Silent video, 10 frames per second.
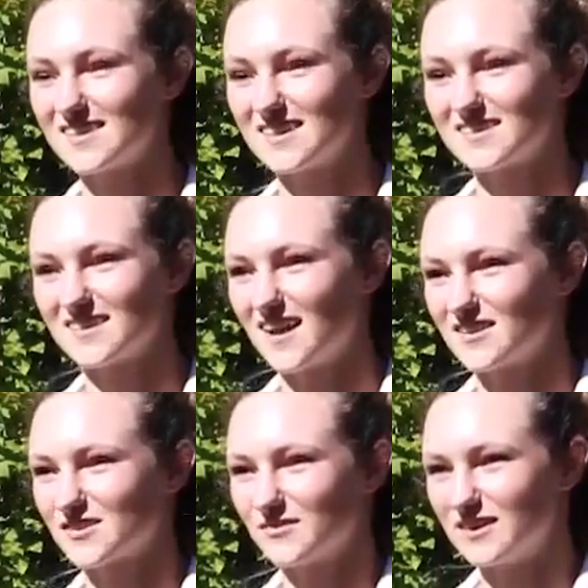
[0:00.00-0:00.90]
season,
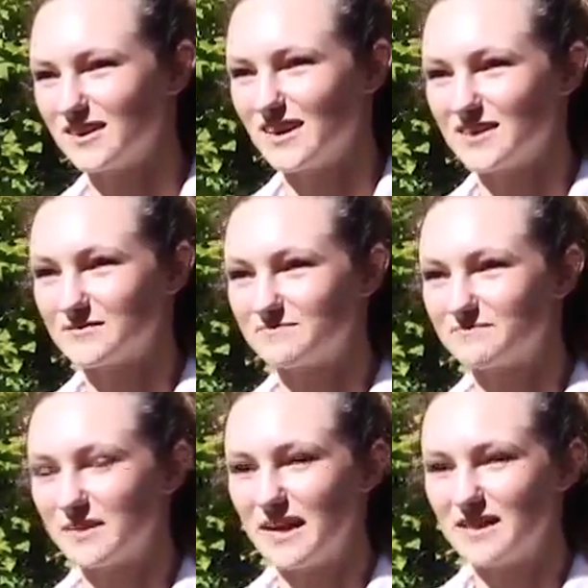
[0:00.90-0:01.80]
I just want to like
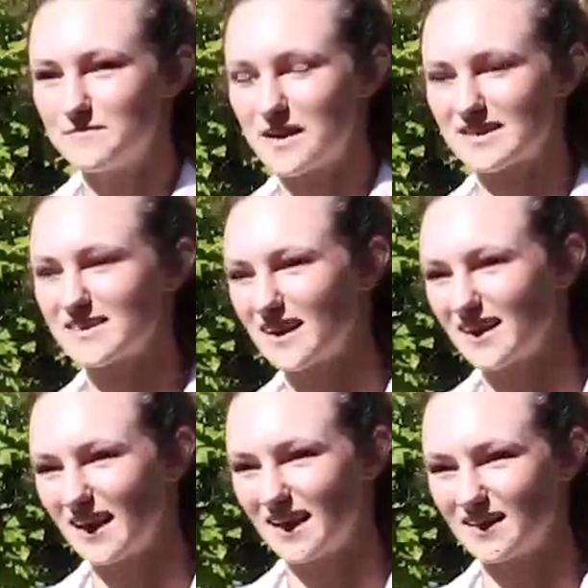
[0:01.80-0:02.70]
play the best I can